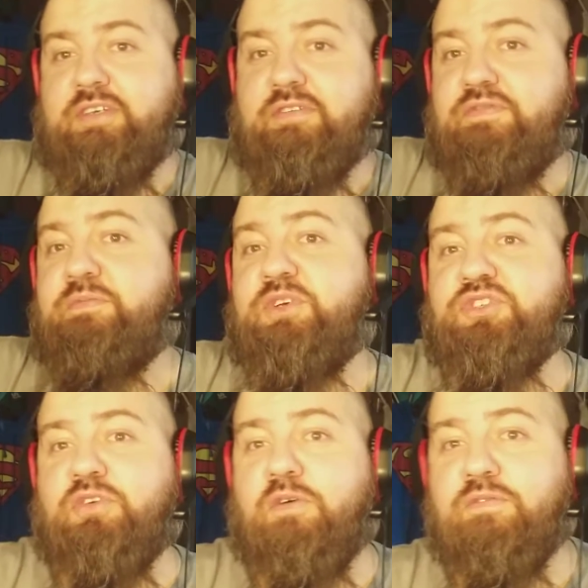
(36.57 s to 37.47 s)

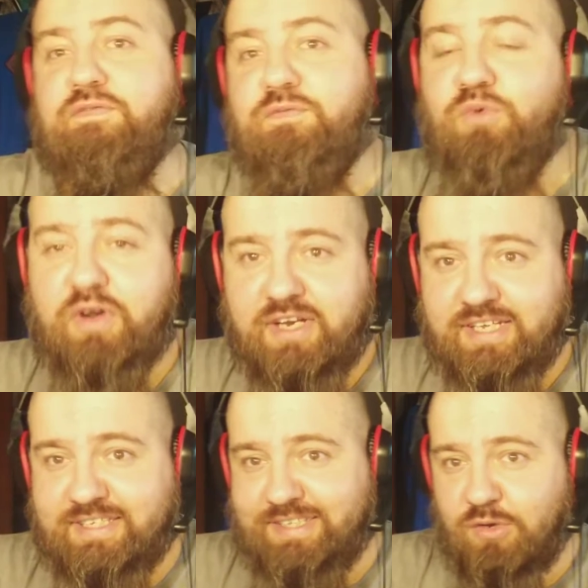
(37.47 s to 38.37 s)
information of what it
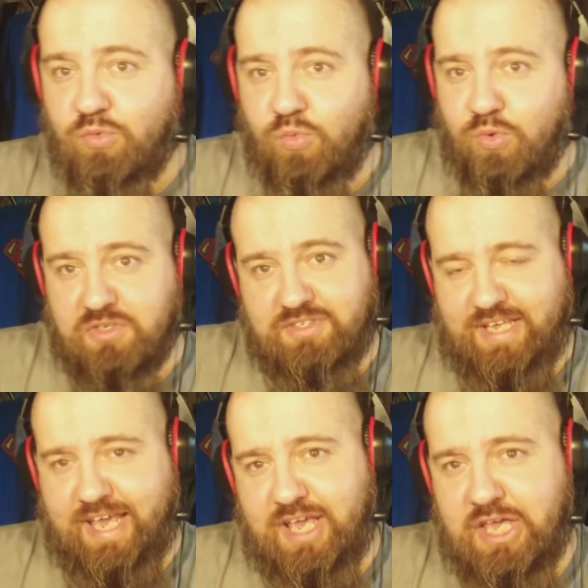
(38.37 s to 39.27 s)
is and what
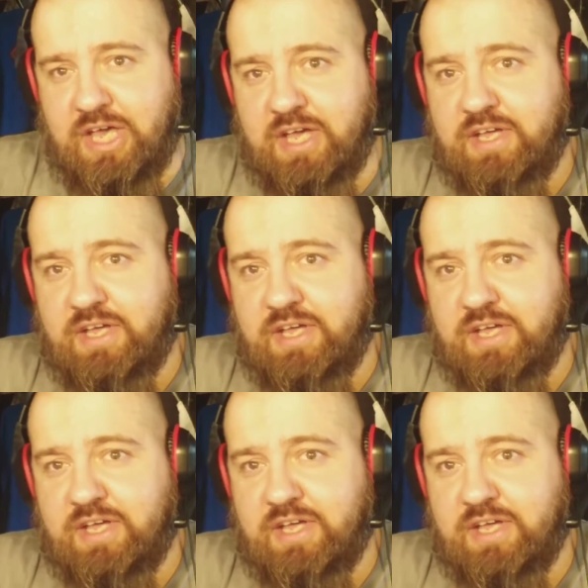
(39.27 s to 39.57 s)
a